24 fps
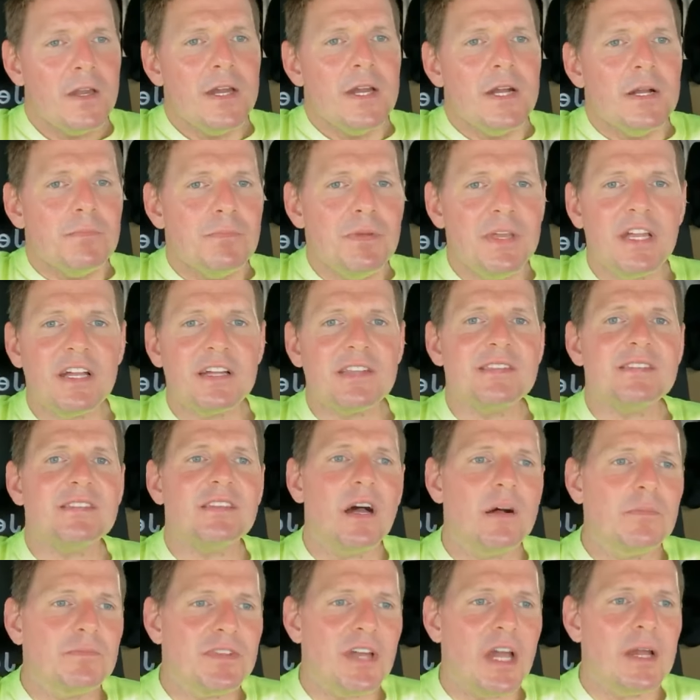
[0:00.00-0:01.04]
Because
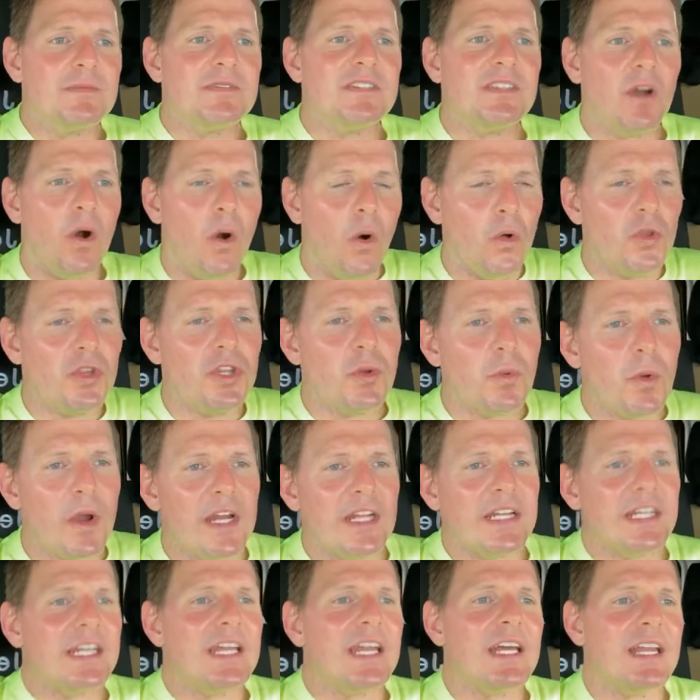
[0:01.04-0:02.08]
sometimes the only way
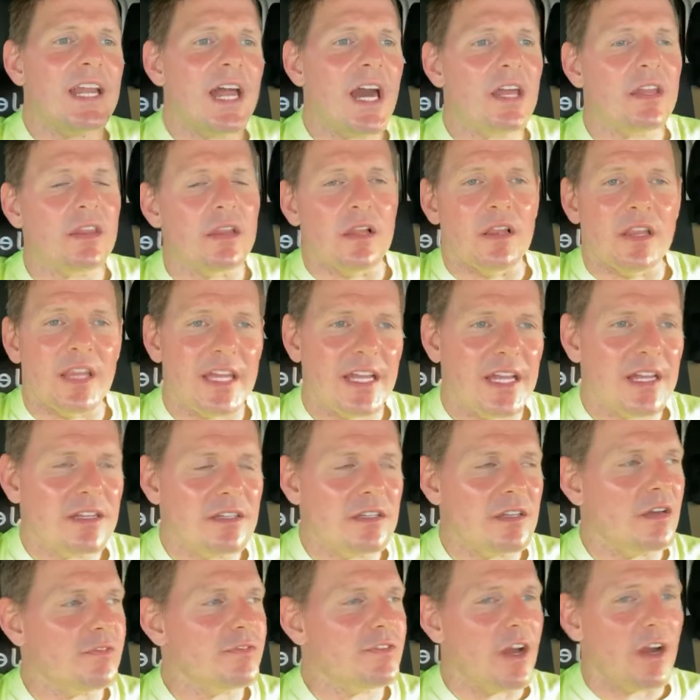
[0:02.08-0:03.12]
to get out of the land
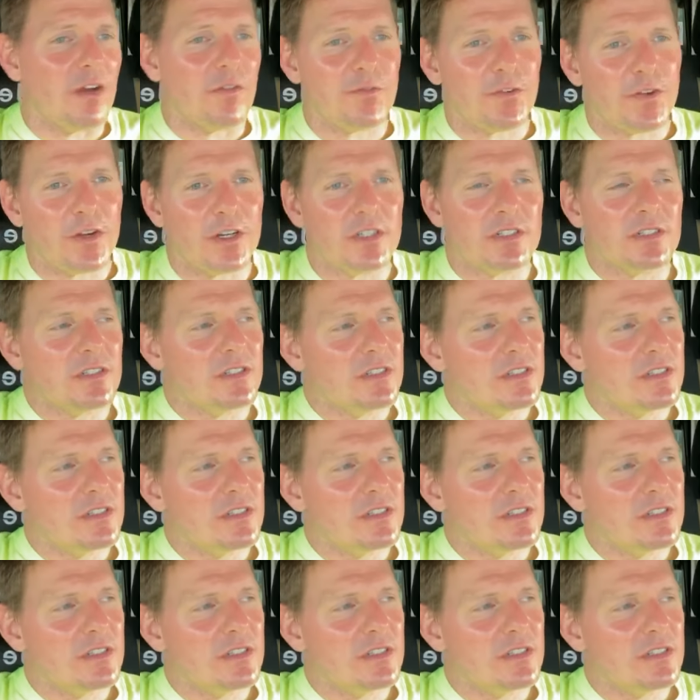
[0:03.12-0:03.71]
of comfort